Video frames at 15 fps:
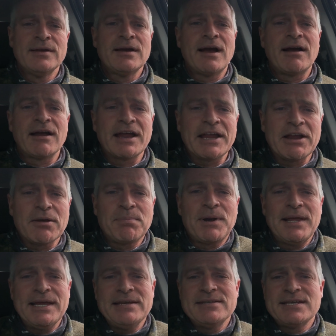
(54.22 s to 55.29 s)
our
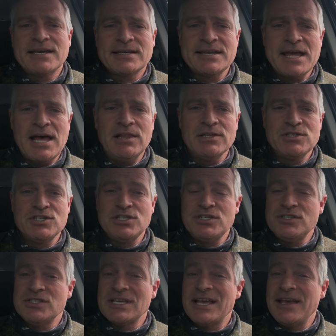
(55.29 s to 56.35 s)
airplane
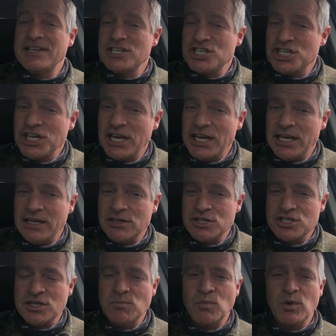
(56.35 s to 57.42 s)
technologies had
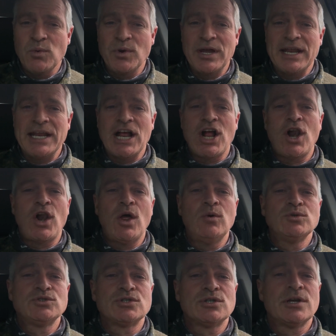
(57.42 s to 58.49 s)
changed, and we were getting
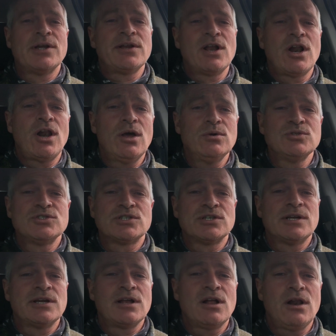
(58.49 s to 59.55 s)
closer and closer
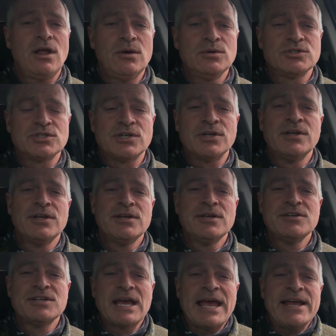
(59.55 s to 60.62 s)
and closer
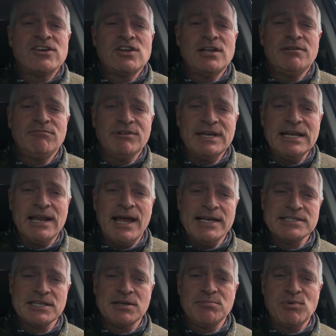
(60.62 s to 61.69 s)
to actually
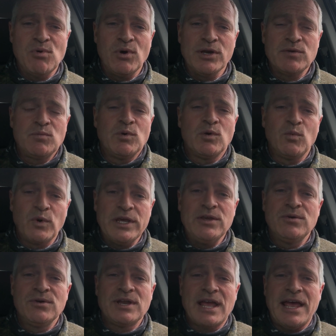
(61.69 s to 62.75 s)
realizing a point where we
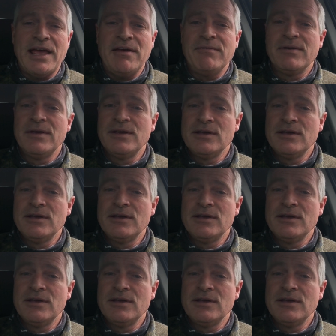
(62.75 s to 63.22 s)
could have